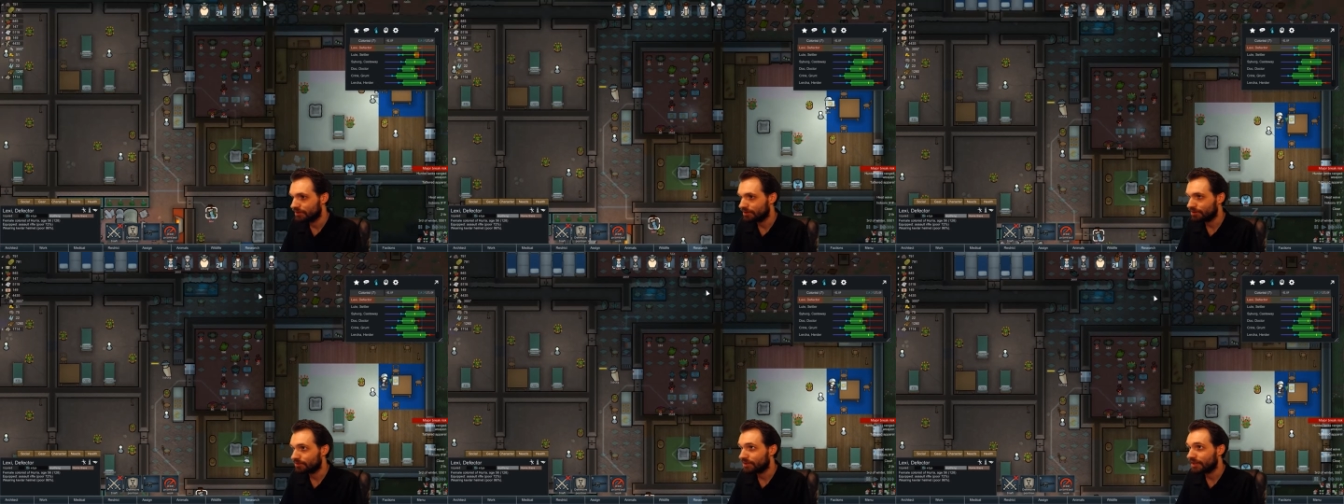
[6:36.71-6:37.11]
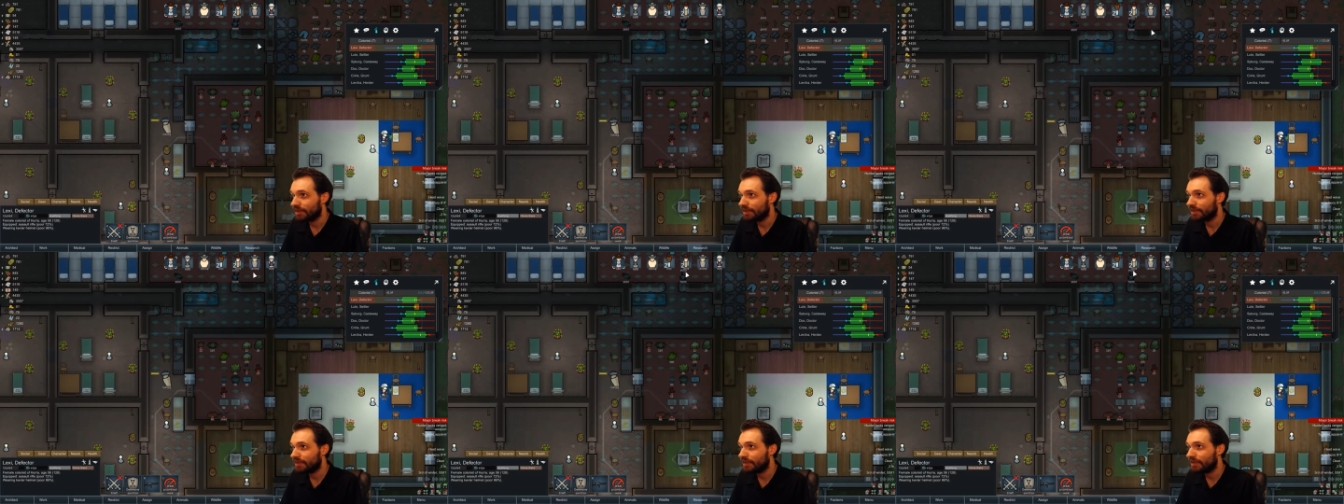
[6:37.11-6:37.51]

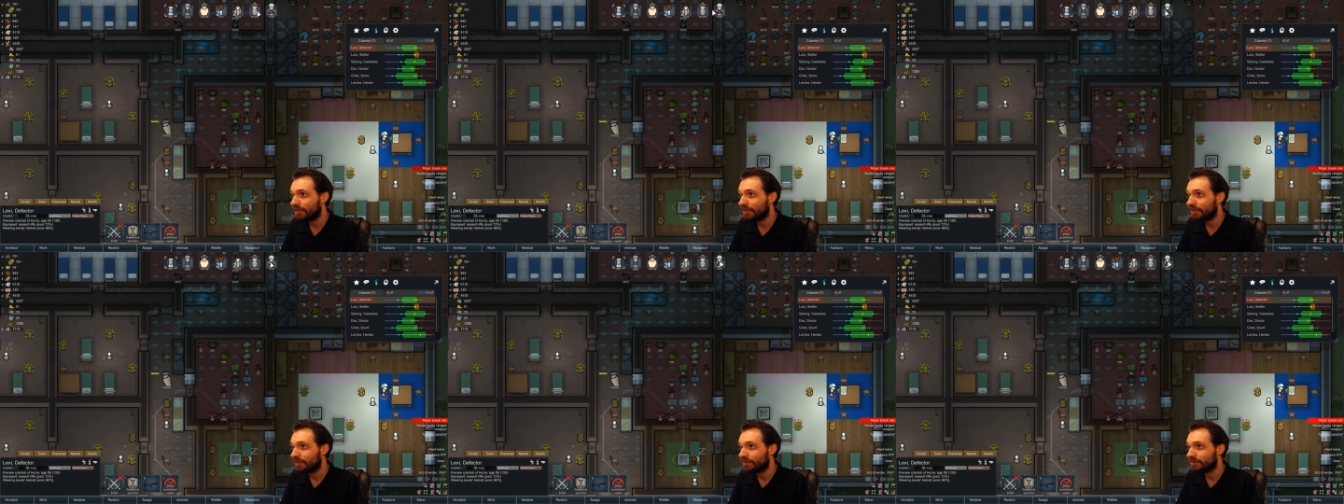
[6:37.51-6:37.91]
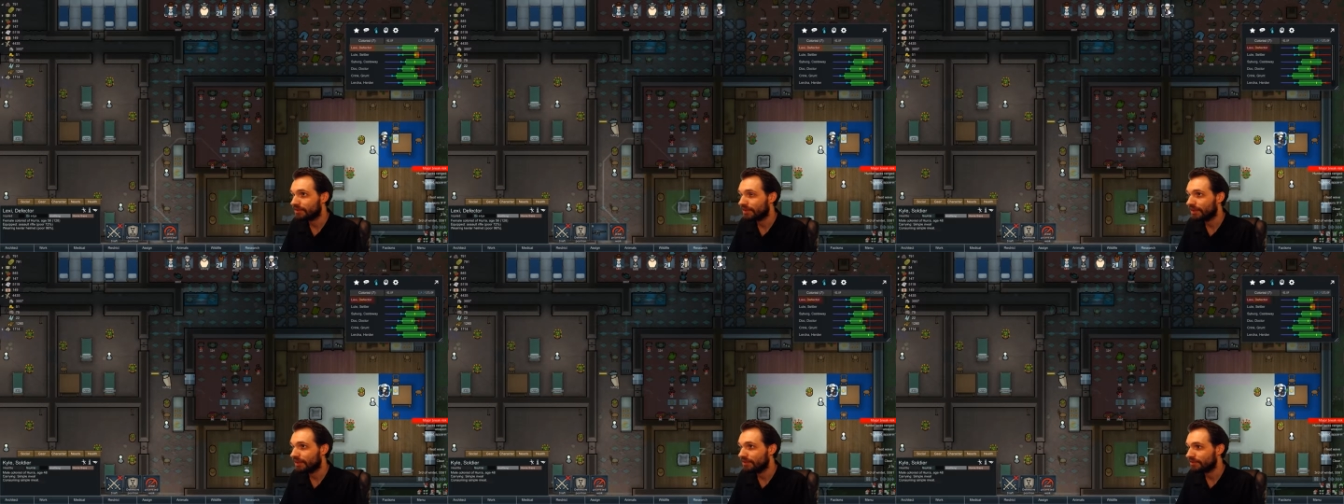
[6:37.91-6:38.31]
Okay, and
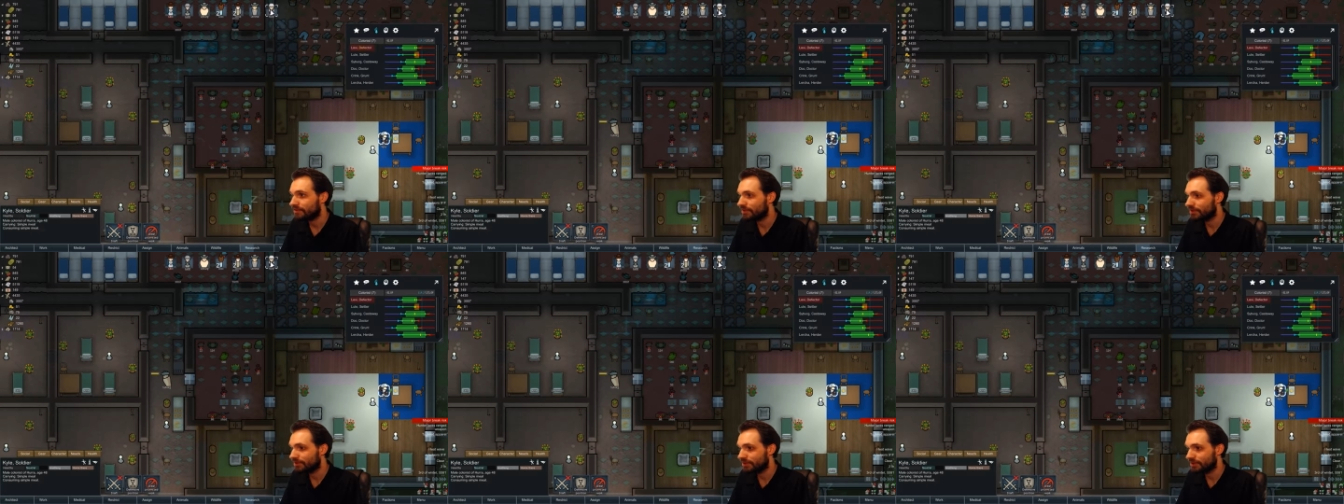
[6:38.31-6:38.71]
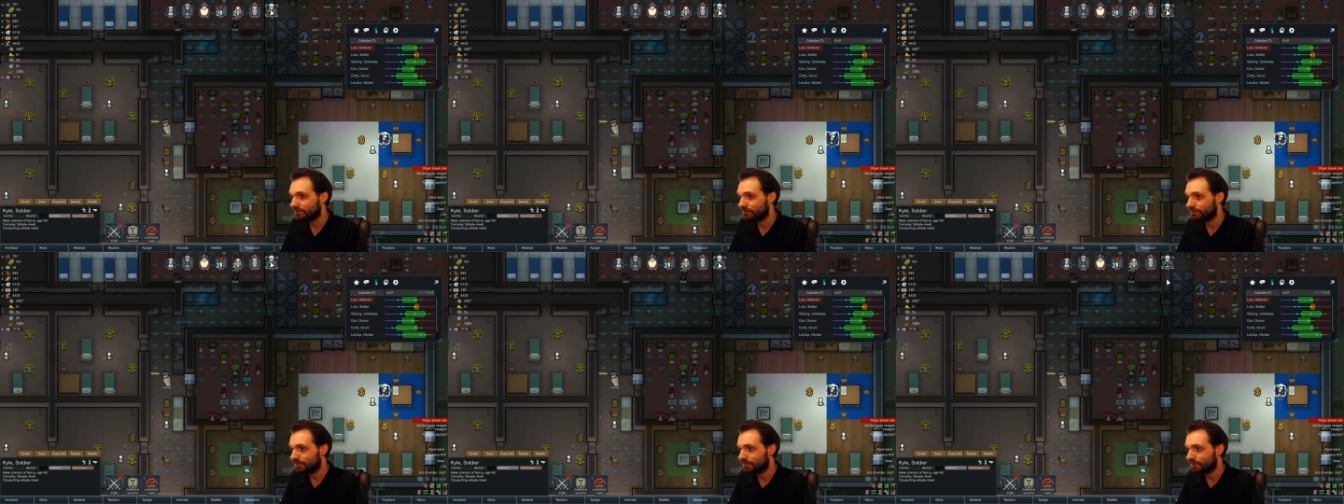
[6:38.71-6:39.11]
Kyle is already
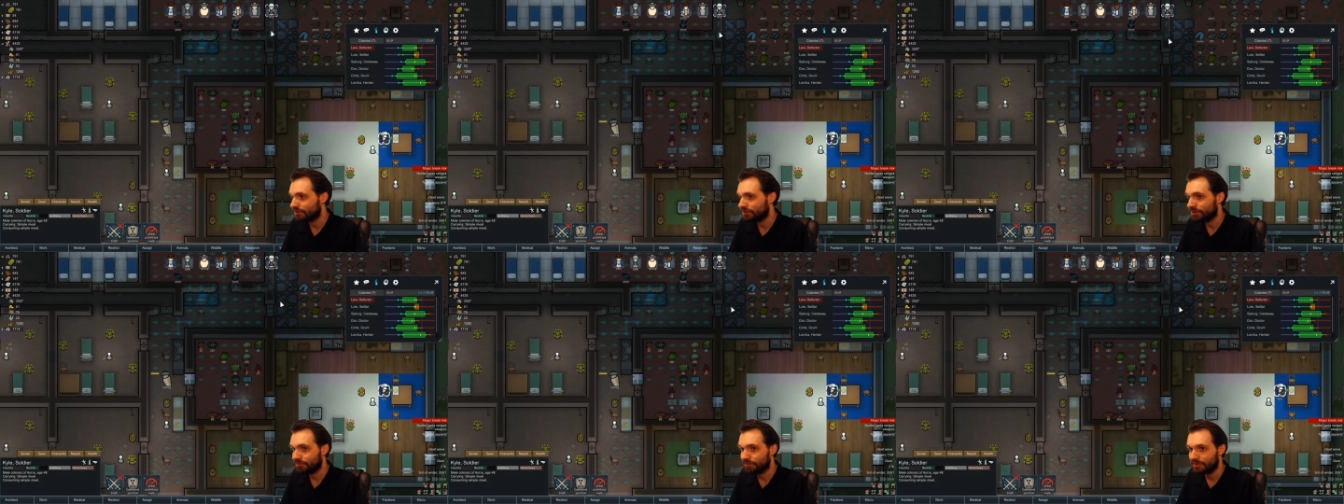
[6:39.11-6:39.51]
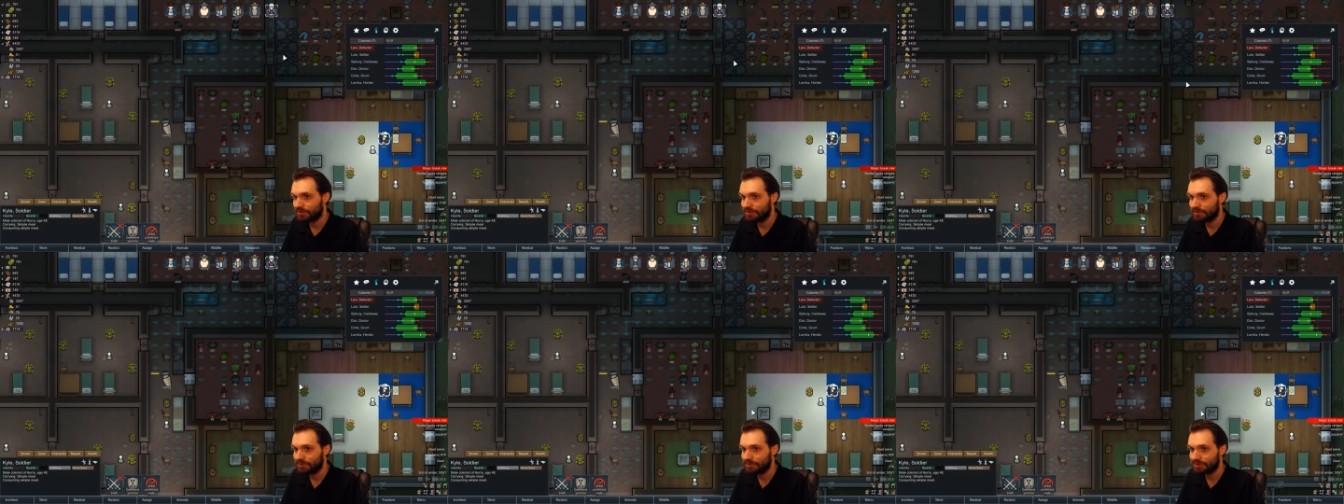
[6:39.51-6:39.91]
fully equipped,
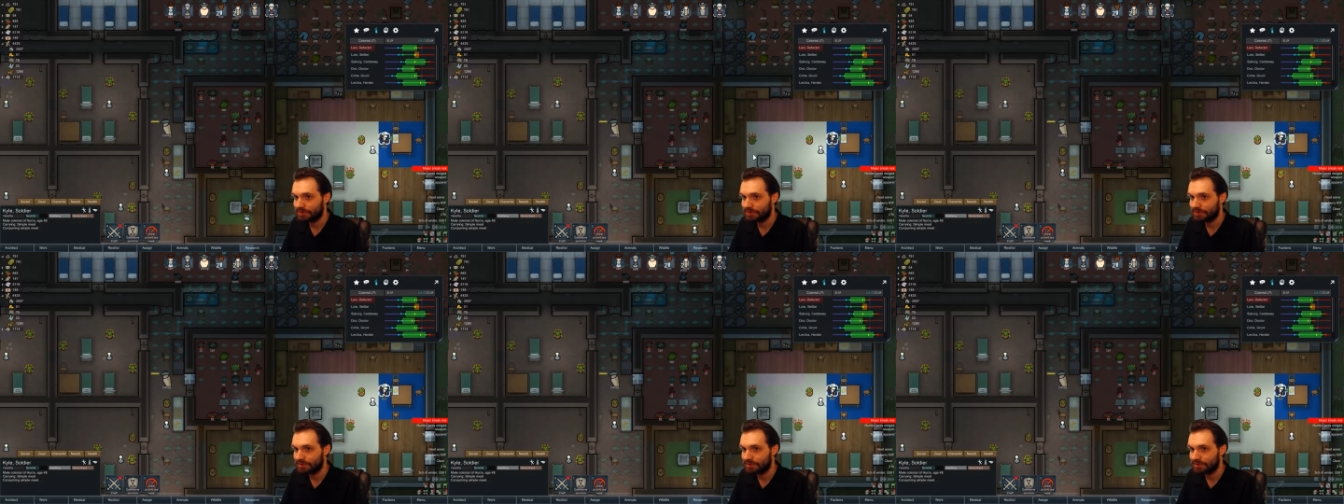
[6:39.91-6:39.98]
so he